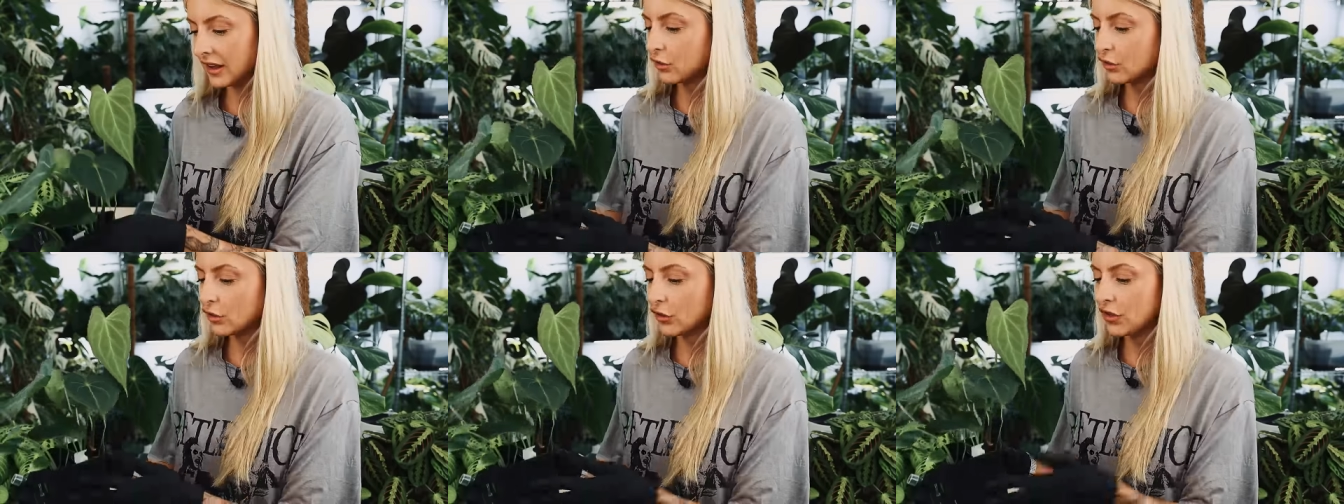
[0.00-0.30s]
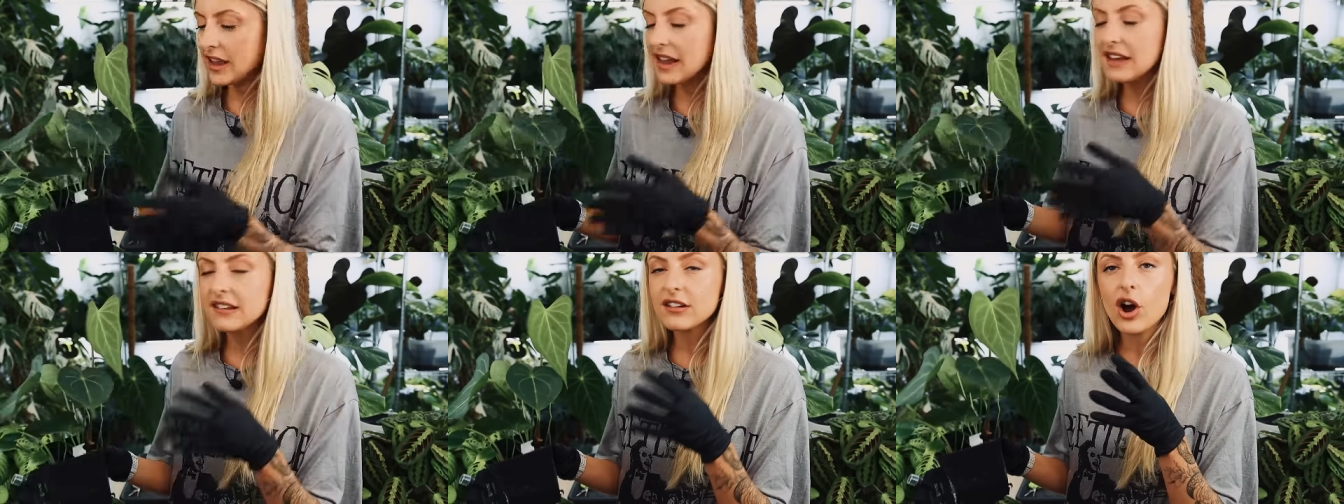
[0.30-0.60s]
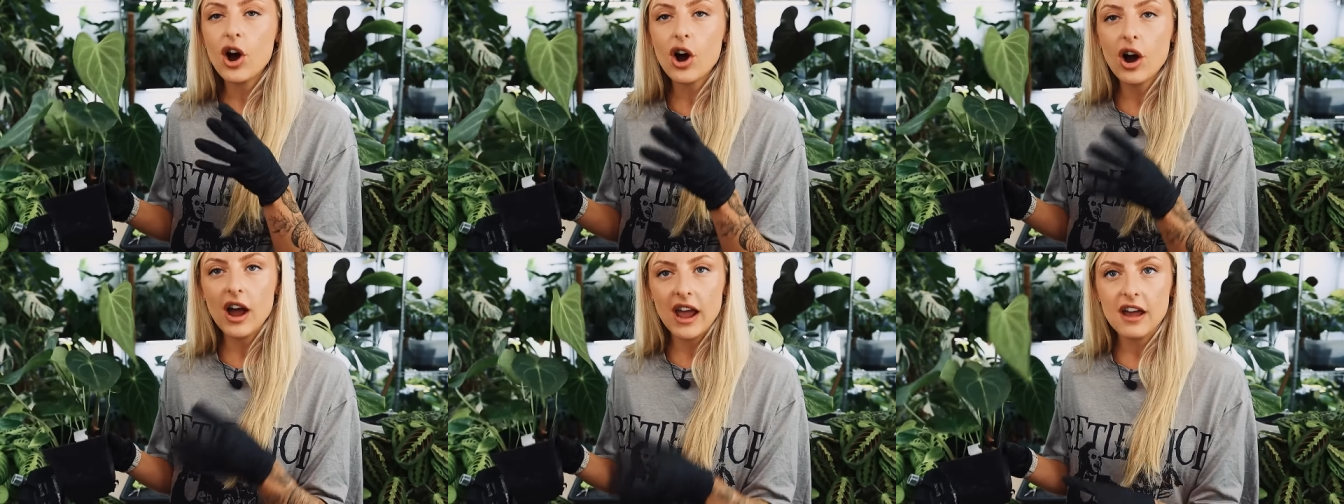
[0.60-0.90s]
So these
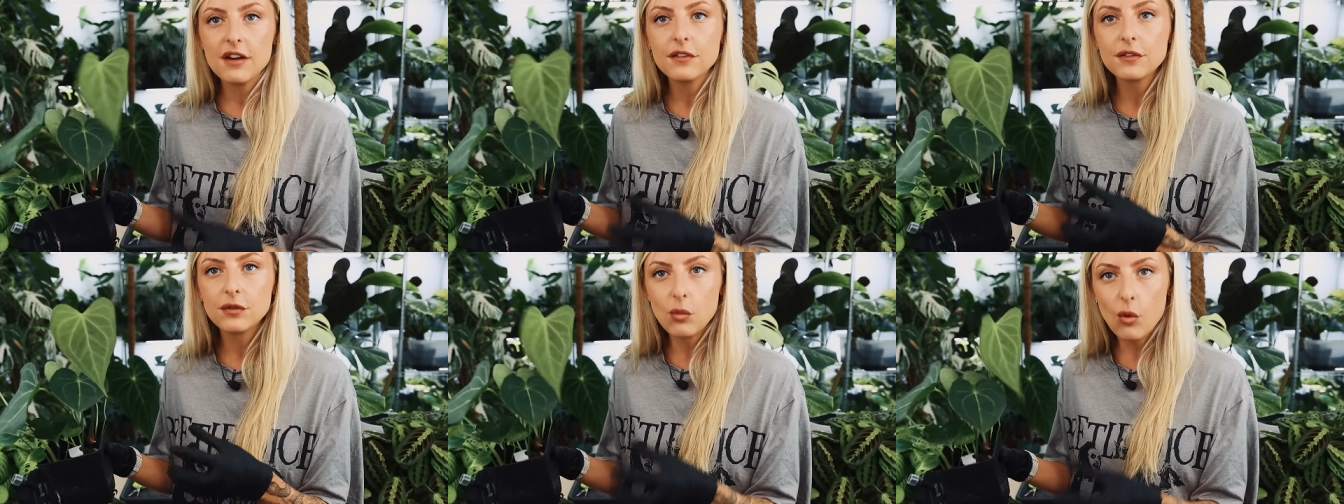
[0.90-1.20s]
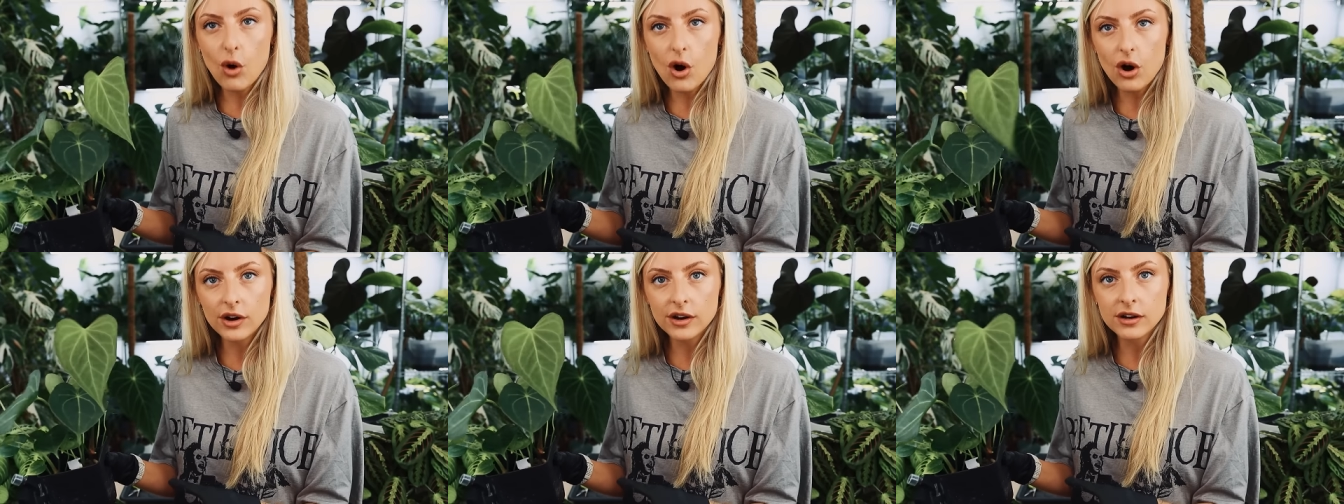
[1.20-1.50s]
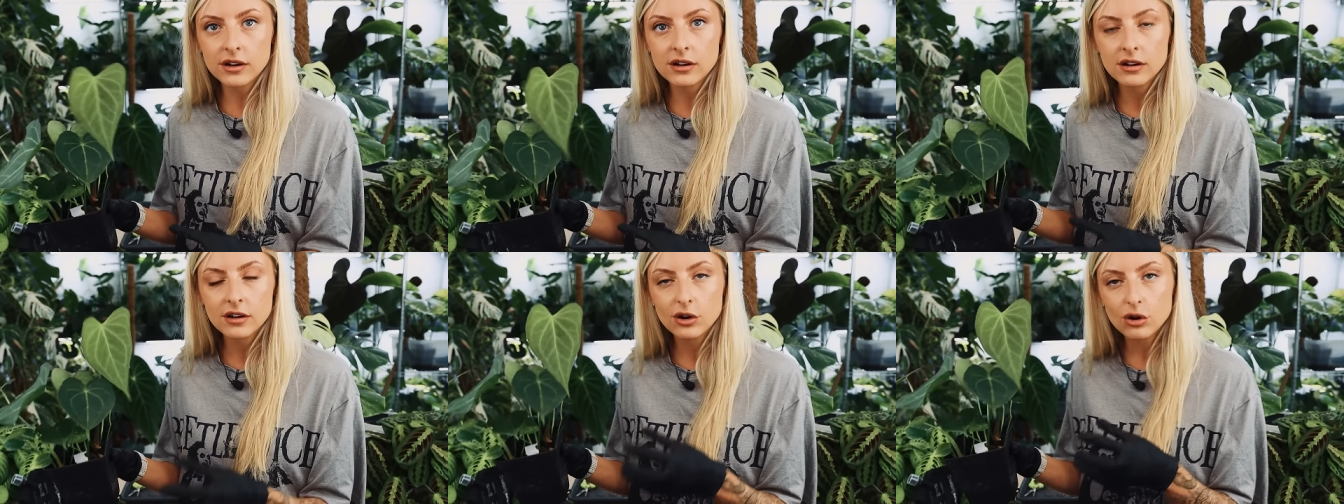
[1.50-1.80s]
are
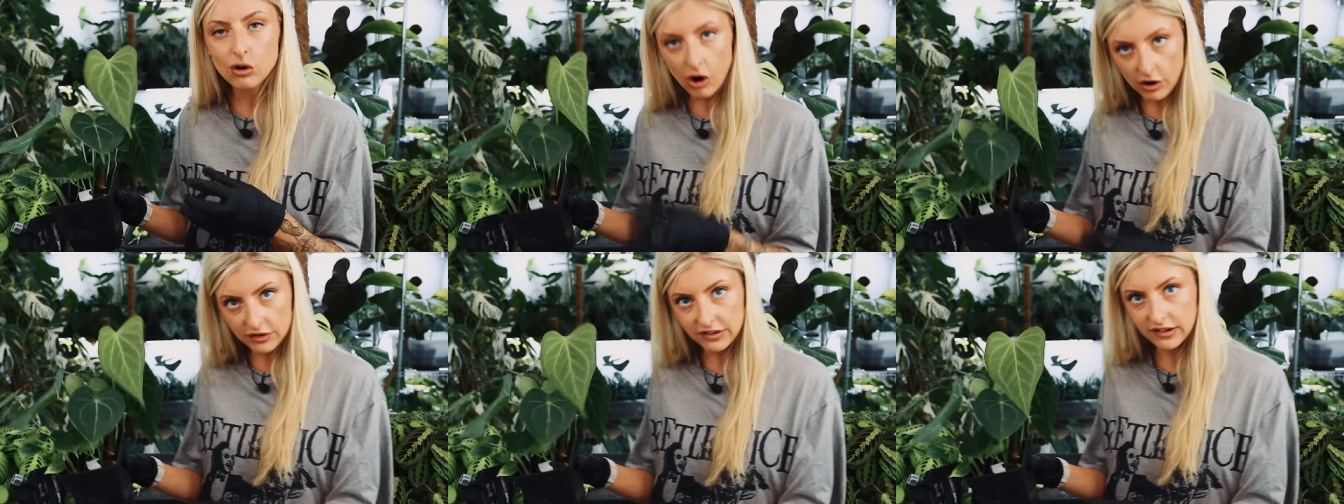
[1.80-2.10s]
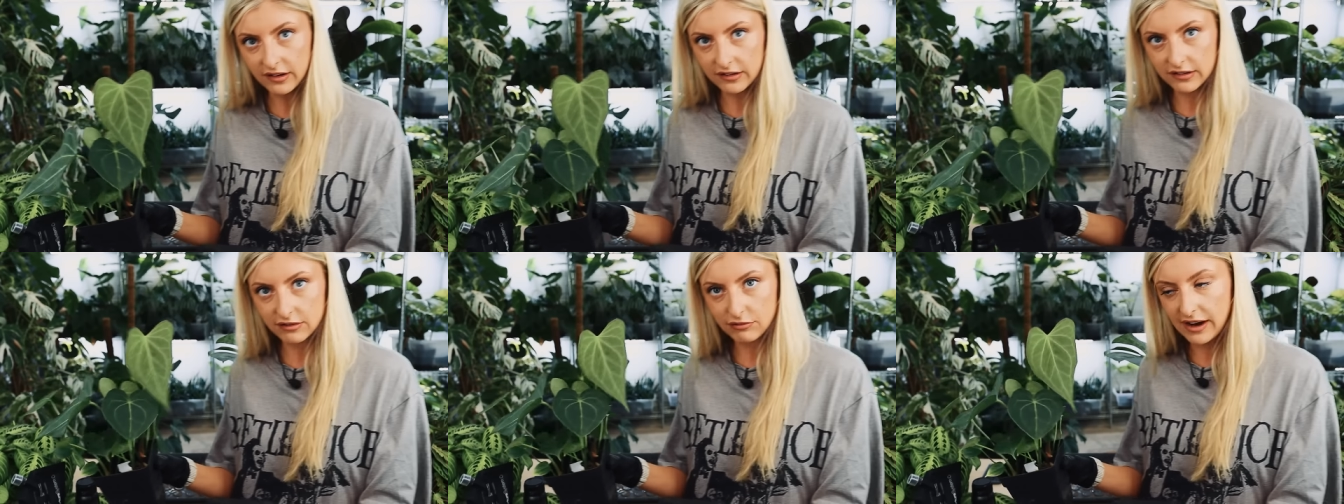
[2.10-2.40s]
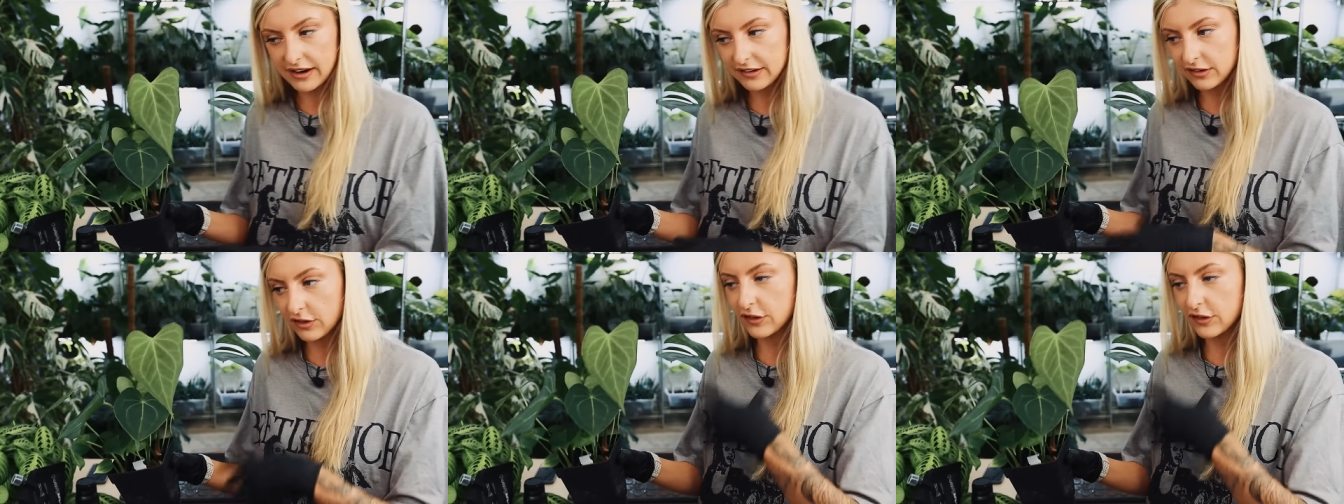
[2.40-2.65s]
F1 crosses, right?